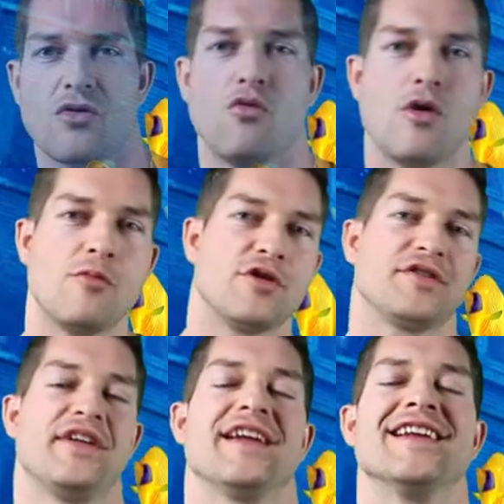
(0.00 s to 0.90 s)
One more
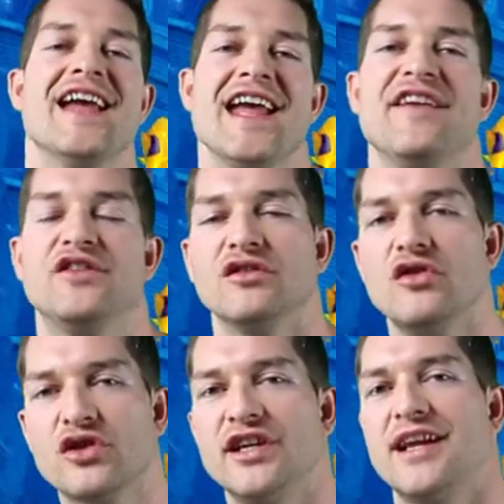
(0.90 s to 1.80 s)
thing, if you're
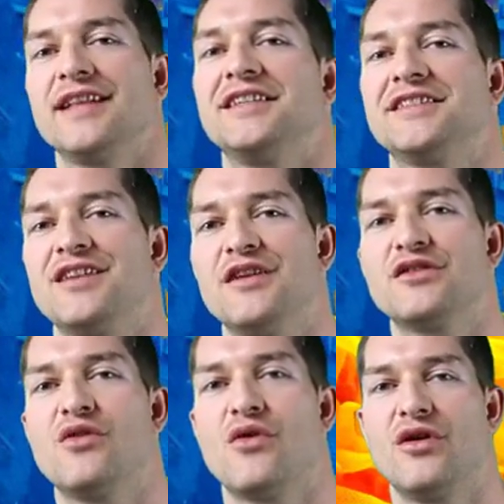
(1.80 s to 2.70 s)
looking at the
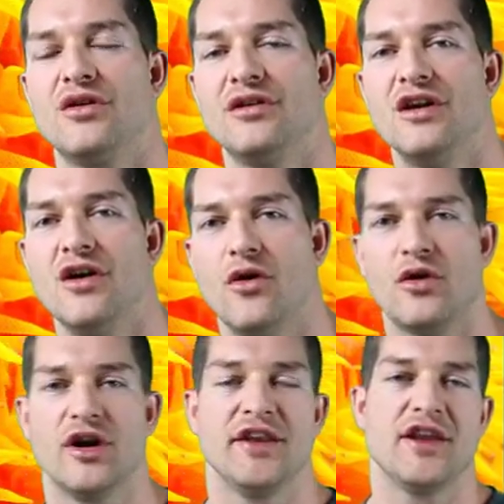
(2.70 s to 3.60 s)
sun coral
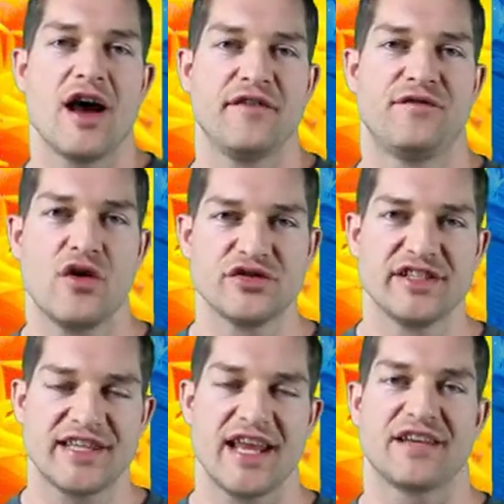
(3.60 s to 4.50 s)
or a
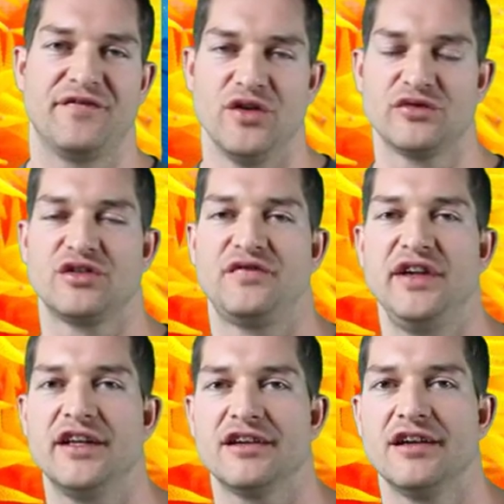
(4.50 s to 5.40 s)
non-photosynthetic filter
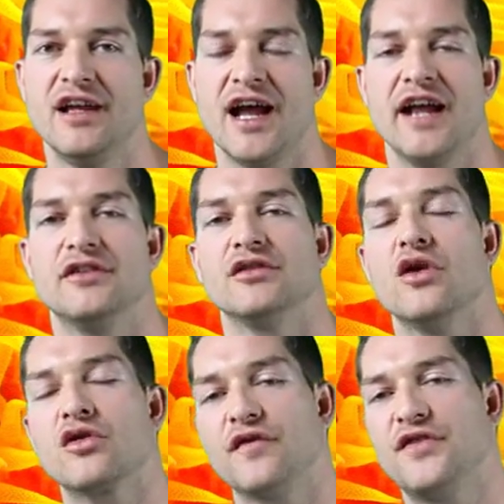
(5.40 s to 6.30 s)
feeder at your
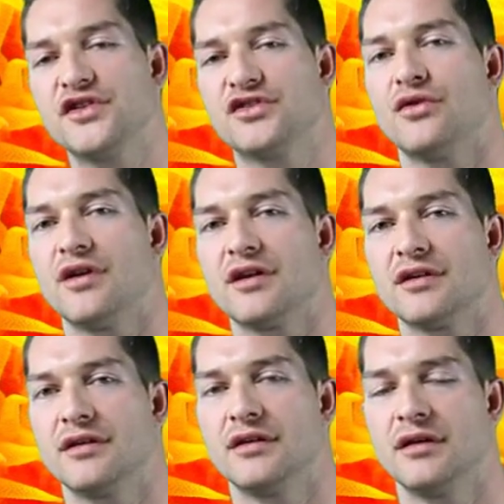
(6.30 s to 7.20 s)
local fish store,
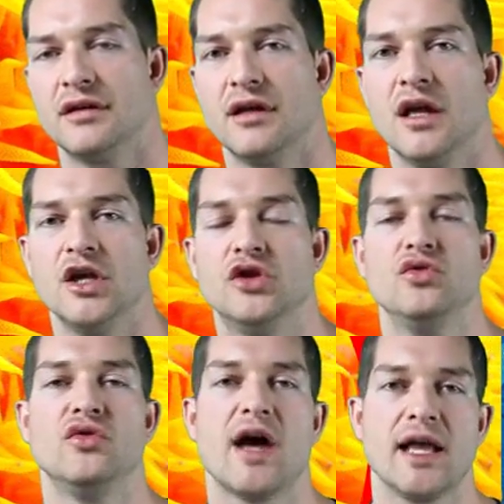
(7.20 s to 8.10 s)

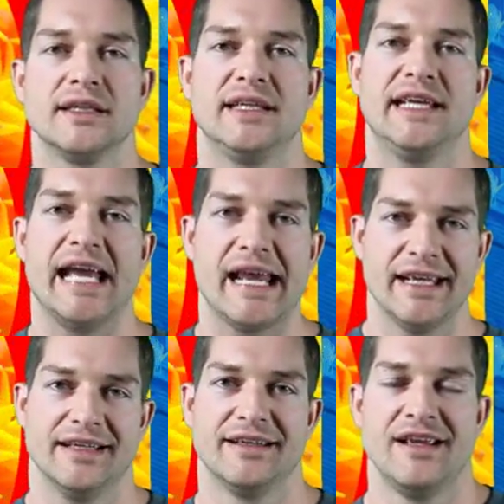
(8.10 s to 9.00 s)
do not get
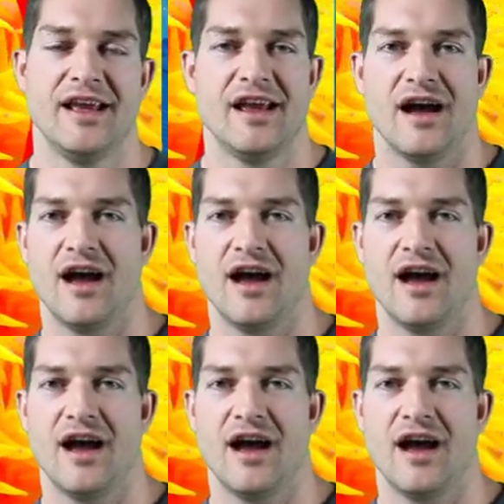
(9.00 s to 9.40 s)
it.